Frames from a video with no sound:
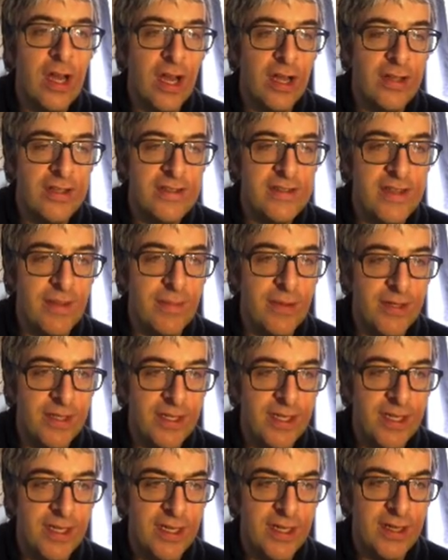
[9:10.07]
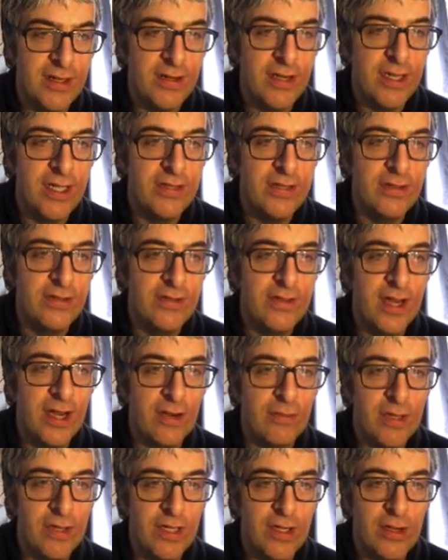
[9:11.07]
and it's happening here in the
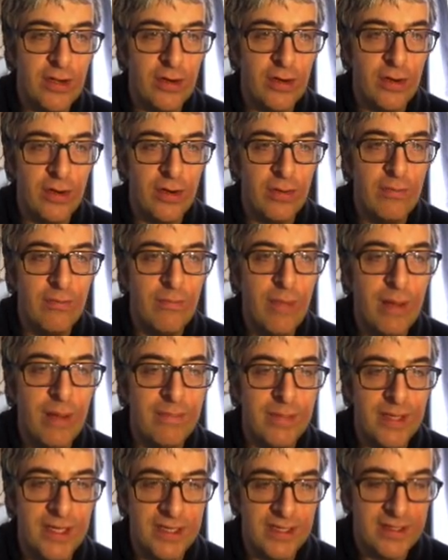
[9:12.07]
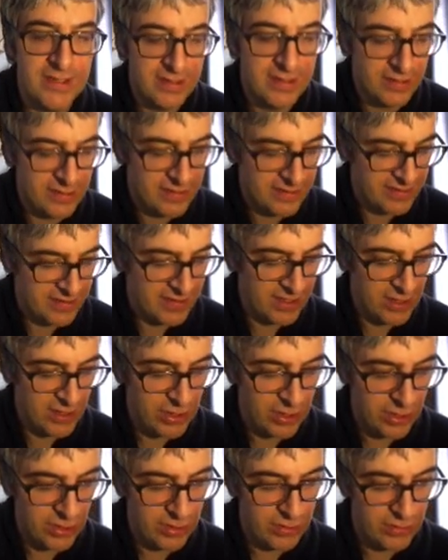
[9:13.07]
Darwin Core mapping
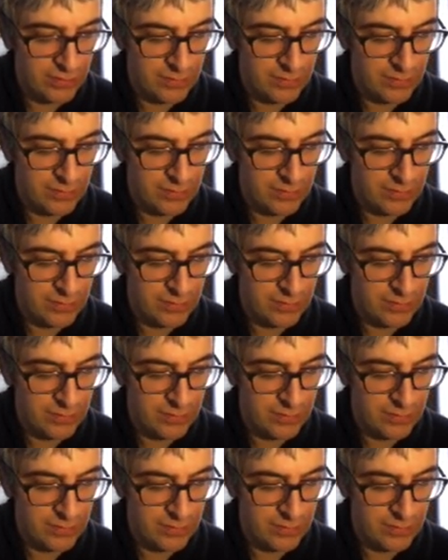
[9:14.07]
section.